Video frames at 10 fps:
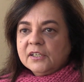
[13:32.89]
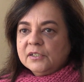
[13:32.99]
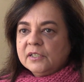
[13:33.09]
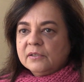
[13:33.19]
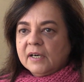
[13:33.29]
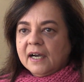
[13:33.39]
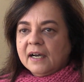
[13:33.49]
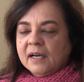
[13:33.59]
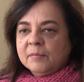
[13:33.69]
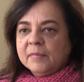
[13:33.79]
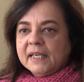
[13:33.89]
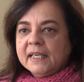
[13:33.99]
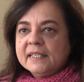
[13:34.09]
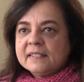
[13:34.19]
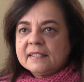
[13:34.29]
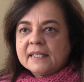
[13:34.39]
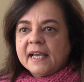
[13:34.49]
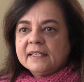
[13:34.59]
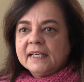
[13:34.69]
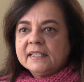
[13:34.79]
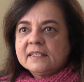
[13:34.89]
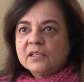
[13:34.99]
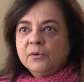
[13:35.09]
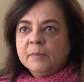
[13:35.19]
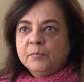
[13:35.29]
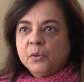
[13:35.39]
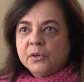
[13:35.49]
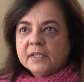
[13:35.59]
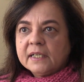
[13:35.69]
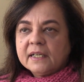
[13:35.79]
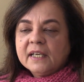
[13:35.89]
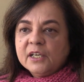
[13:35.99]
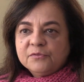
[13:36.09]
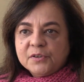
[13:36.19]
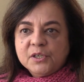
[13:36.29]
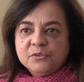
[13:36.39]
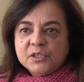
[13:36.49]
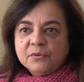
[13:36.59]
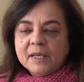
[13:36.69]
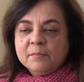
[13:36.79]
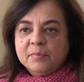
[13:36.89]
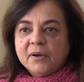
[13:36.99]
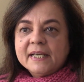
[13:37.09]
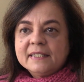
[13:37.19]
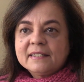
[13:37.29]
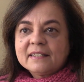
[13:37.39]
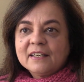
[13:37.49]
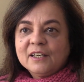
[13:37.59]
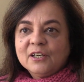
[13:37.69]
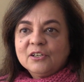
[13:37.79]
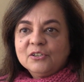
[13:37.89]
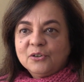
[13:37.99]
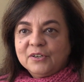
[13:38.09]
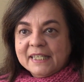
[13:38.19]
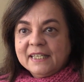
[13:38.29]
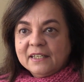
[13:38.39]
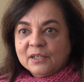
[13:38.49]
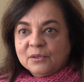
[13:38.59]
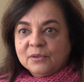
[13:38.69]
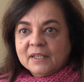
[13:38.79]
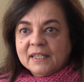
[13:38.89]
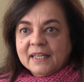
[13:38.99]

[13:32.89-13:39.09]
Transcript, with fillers: you know, um, is that it's so important for you to embrace your ego.